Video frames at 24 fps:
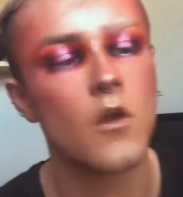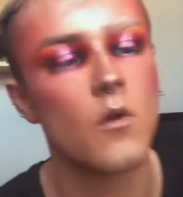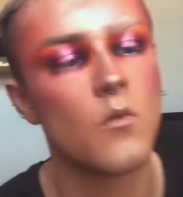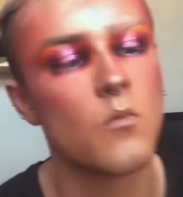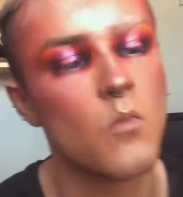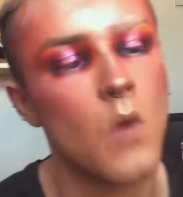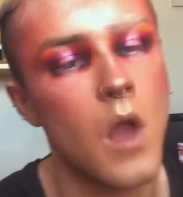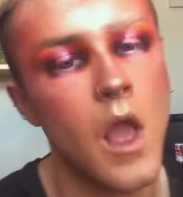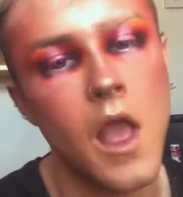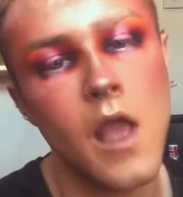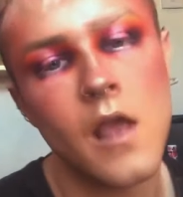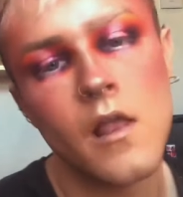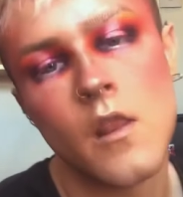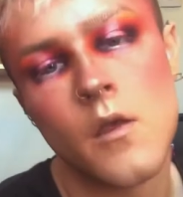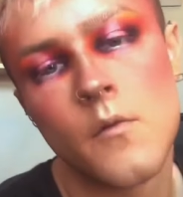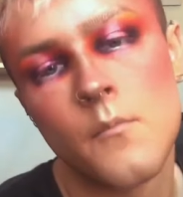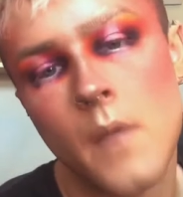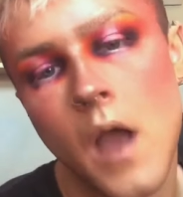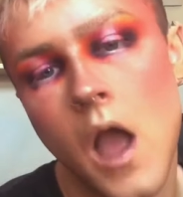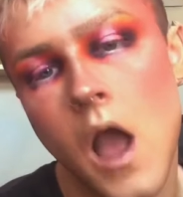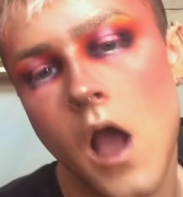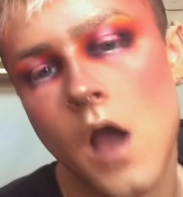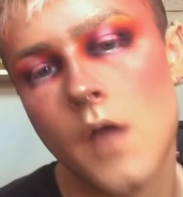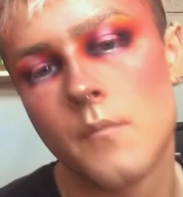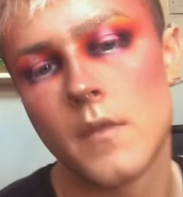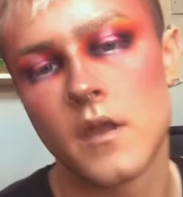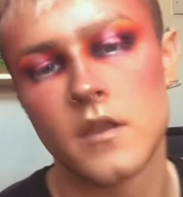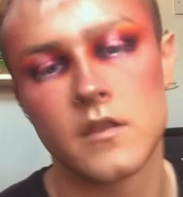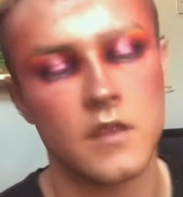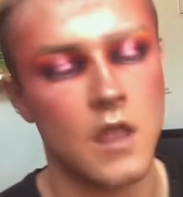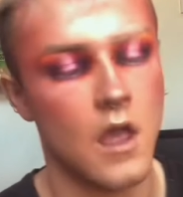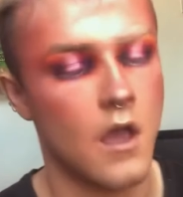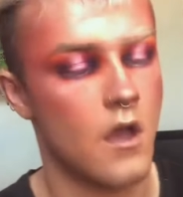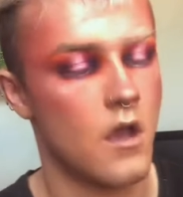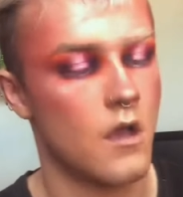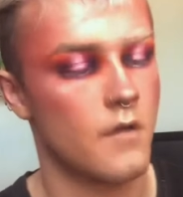different kind of look to
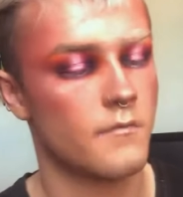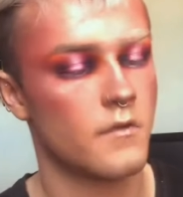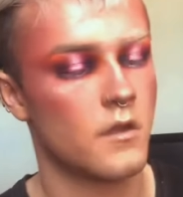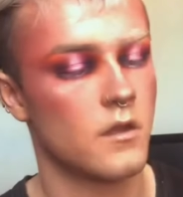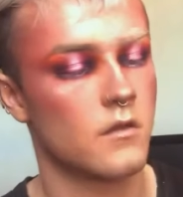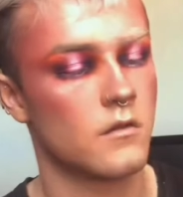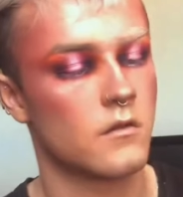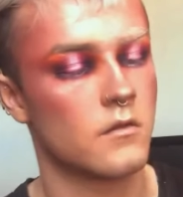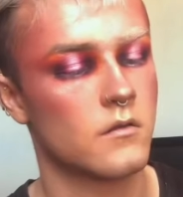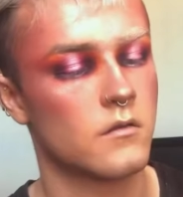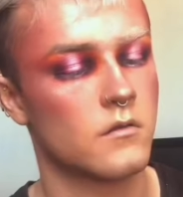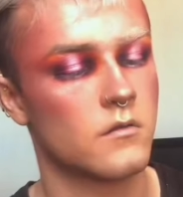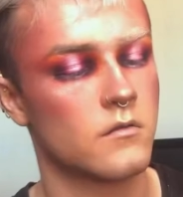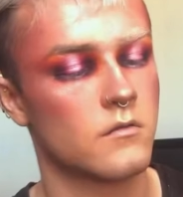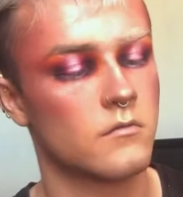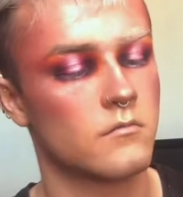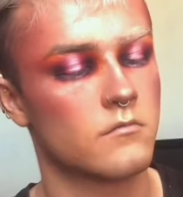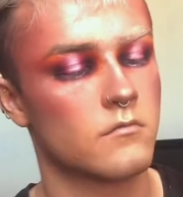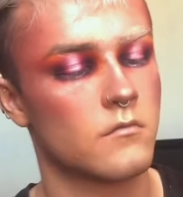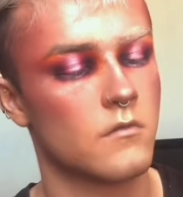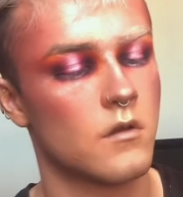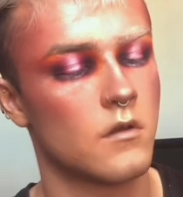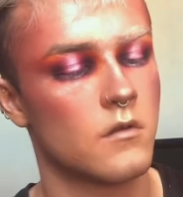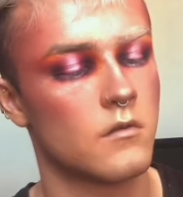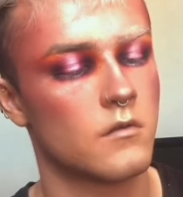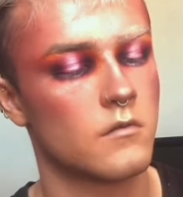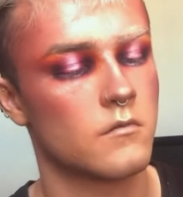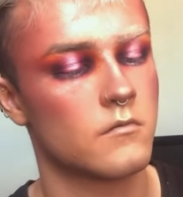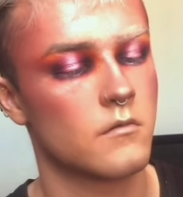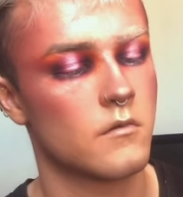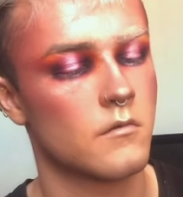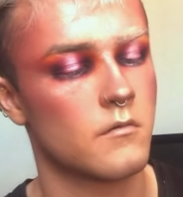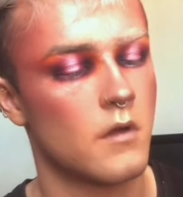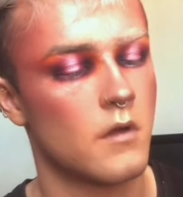it, like brought it to another level.